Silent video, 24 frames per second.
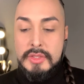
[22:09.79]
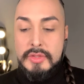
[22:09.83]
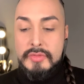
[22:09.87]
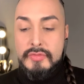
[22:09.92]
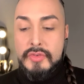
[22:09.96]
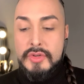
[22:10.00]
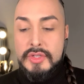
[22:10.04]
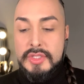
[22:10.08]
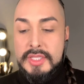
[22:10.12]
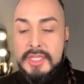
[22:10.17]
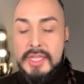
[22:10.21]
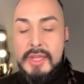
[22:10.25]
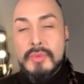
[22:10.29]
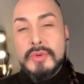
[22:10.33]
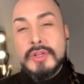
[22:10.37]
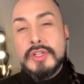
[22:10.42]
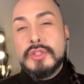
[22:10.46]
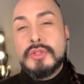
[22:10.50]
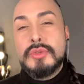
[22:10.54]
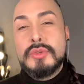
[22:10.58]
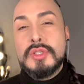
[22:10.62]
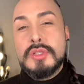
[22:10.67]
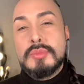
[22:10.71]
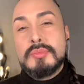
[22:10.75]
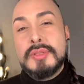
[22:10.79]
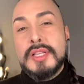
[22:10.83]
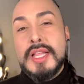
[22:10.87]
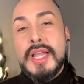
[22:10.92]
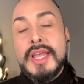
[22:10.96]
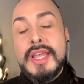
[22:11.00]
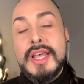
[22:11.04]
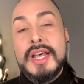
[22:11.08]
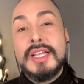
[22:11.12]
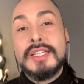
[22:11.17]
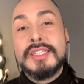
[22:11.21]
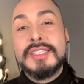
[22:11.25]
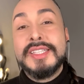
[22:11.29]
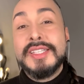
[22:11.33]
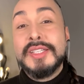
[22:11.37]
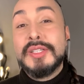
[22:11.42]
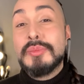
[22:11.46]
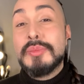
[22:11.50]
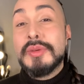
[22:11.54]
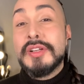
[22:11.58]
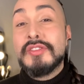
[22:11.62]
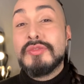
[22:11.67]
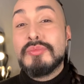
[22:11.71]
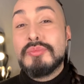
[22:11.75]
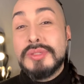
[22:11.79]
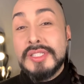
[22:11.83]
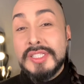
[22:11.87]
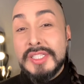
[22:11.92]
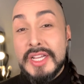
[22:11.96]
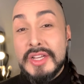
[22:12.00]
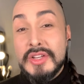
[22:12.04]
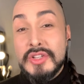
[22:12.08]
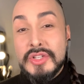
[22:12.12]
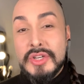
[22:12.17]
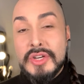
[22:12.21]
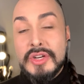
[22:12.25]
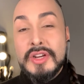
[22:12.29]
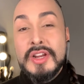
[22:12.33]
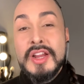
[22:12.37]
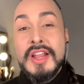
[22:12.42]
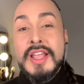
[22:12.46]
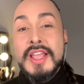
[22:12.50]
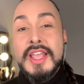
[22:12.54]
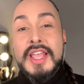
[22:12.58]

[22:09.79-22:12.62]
The first thing I want to do is apply a little bit of blusher.